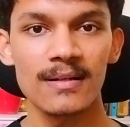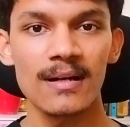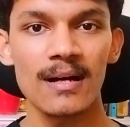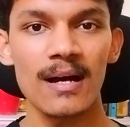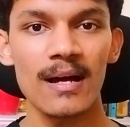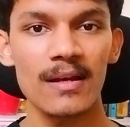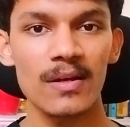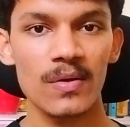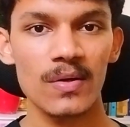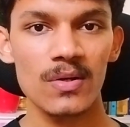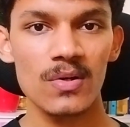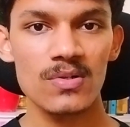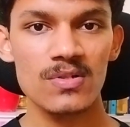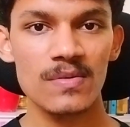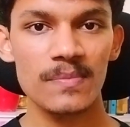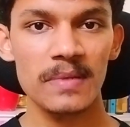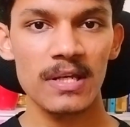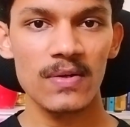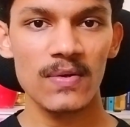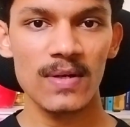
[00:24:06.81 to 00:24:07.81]
and you can also
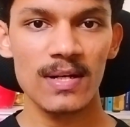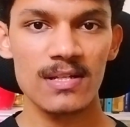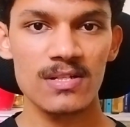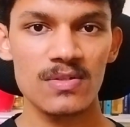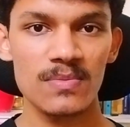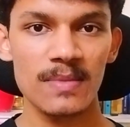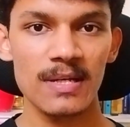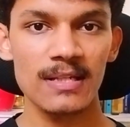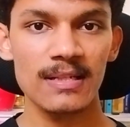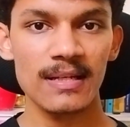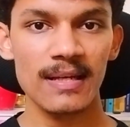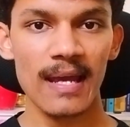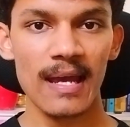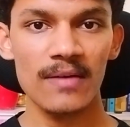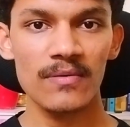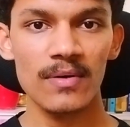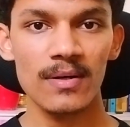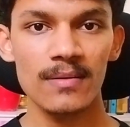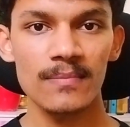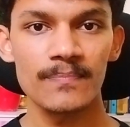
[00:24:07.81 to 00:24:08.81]
make your resume in the
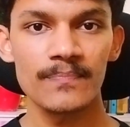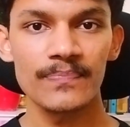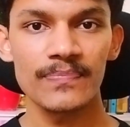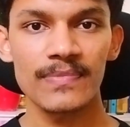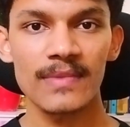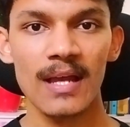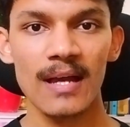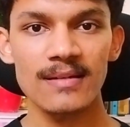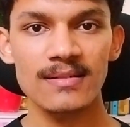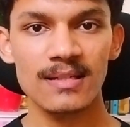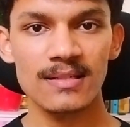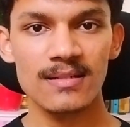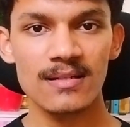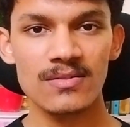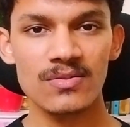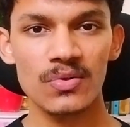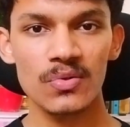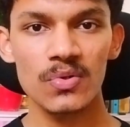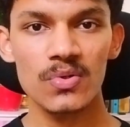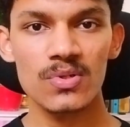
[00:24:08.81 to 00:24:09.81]
Canva. I
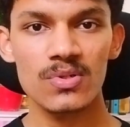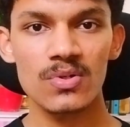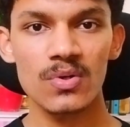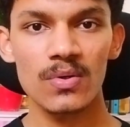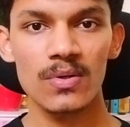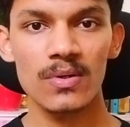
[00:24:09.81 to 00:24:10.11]
suggest to use